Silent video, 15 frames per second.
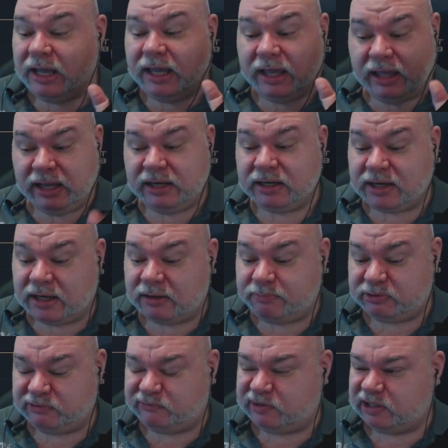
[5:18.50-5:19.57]
in a
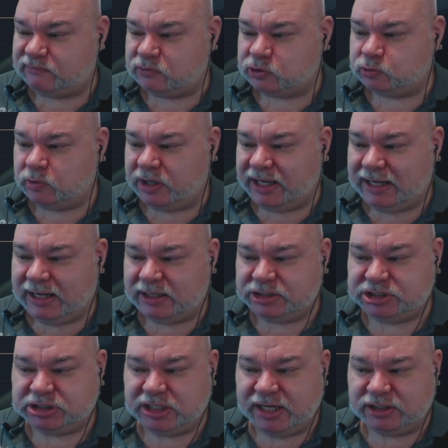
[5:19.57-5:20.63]
couple of levels, when I get a
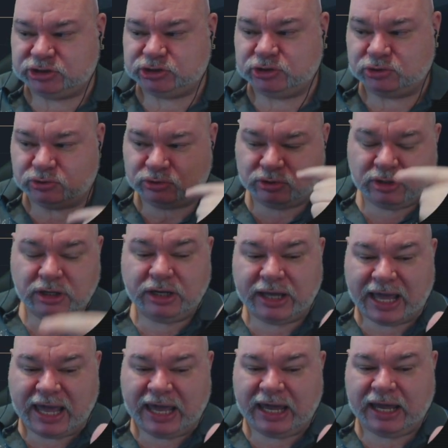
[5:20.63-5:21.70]
chance to
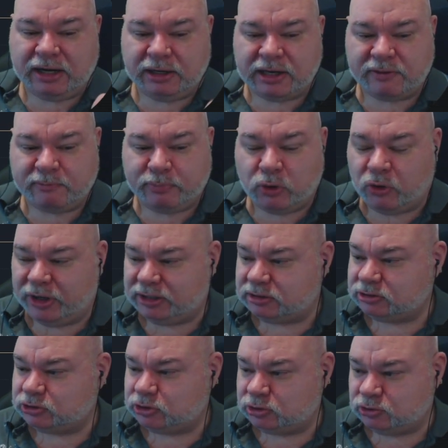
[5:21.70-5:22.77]
add another point
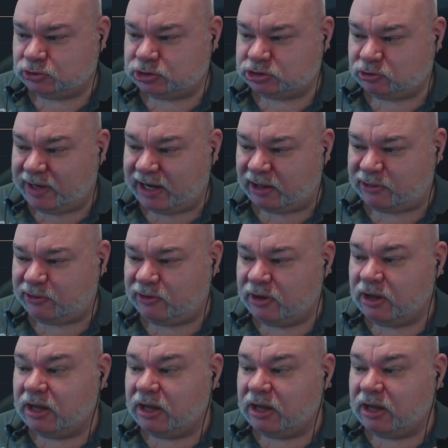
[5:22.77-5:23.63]
to strength,